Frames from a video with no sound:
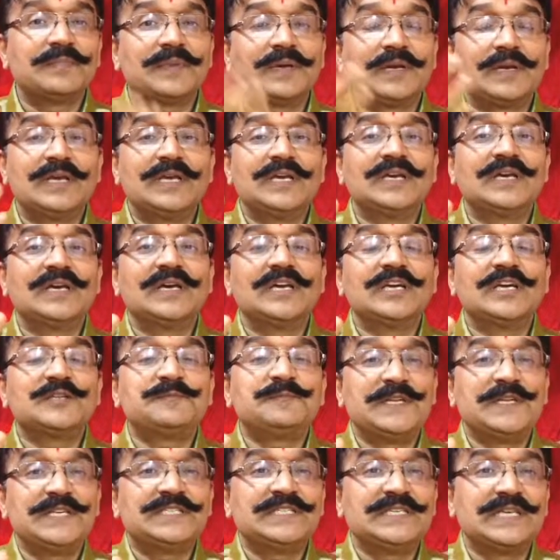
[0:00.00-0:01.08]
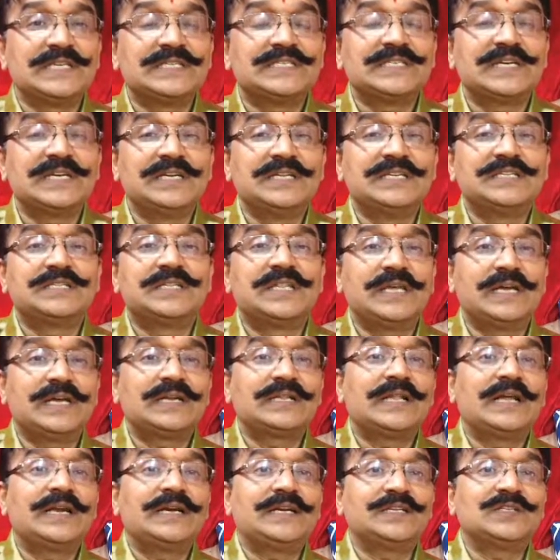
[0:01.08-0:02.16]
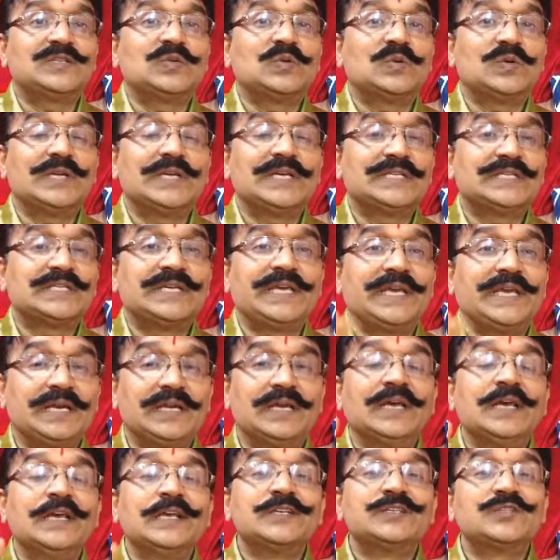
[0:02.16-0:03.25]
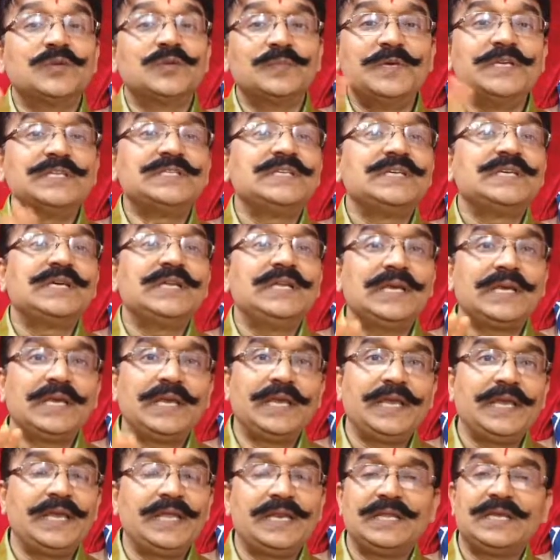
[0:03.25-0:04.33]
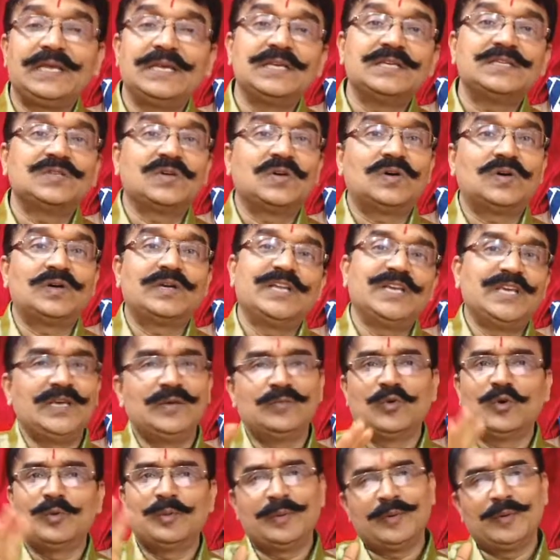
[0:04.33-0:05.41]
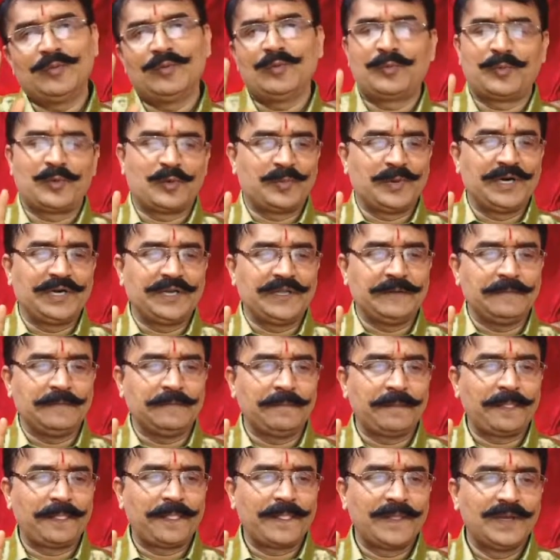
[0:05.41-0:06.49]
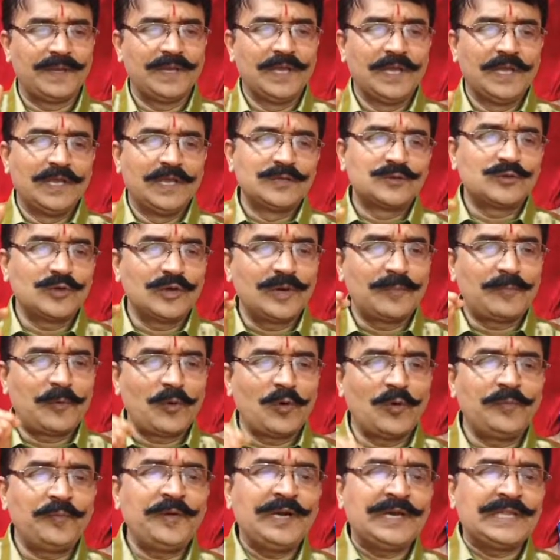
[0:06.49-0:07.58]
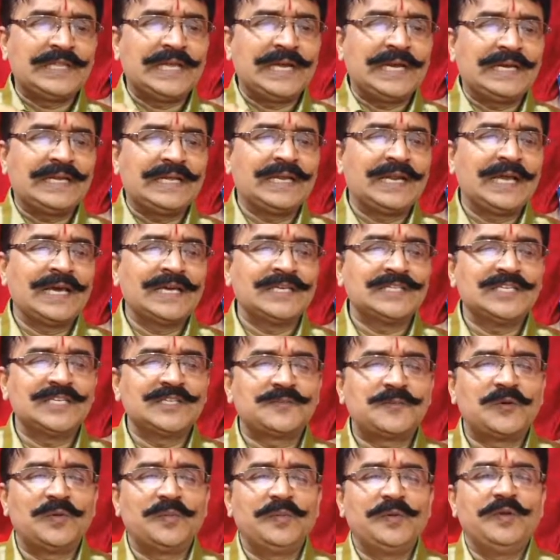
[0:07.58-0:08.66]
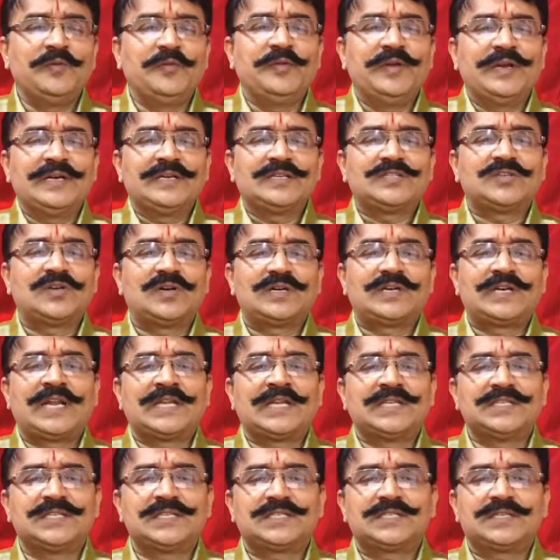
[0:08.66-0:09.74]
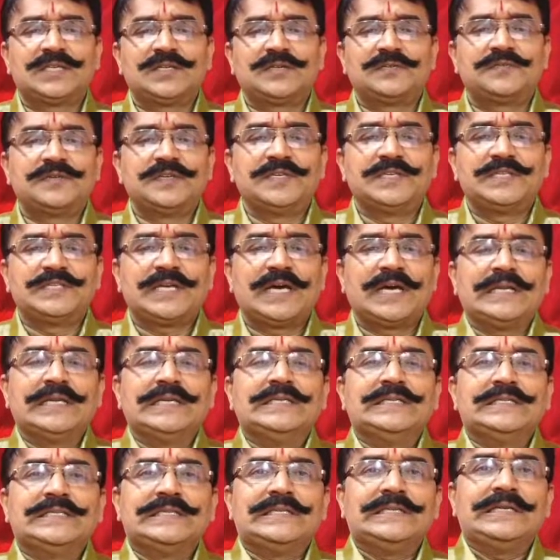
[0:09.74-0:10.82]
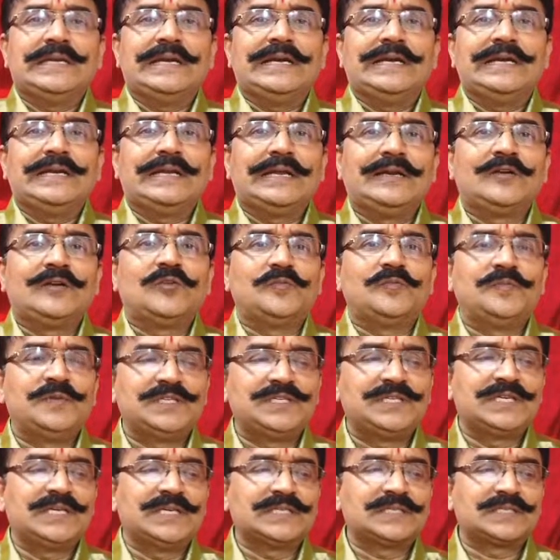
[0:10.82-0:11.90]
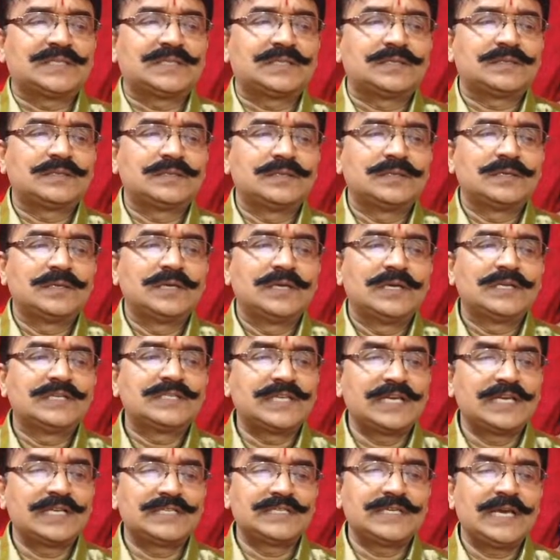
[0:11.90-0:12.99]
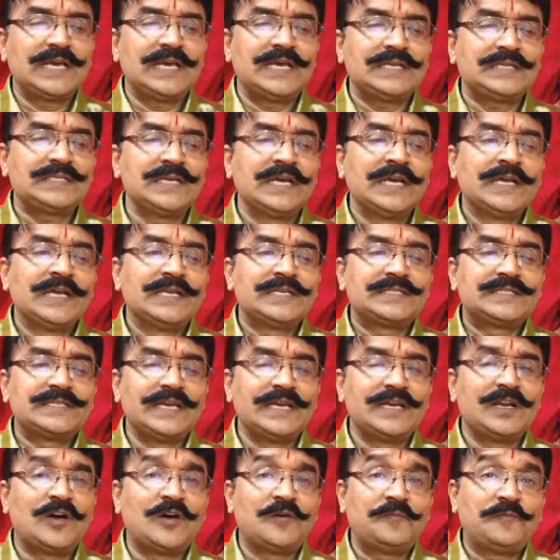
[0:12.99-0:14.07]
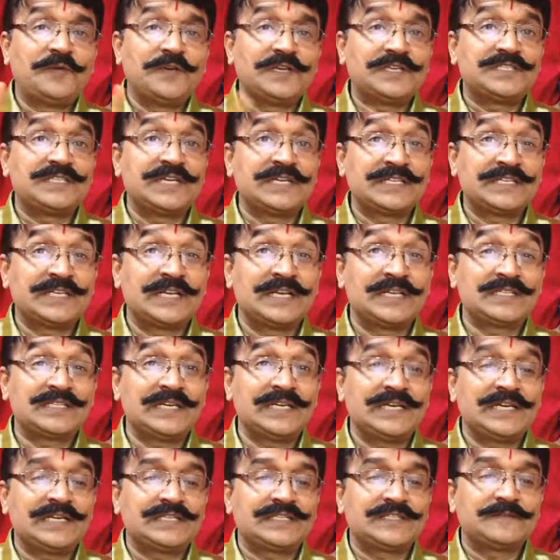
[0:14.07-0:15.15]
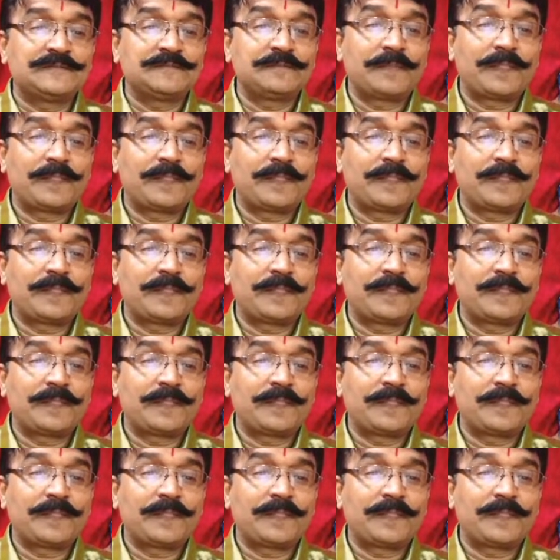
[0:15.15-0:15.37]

appreciation is there, that is known as gain. So basically gain is on immovable property. So a profit that arises from events or transactions which are incidental to business, such as sale of fixed assets,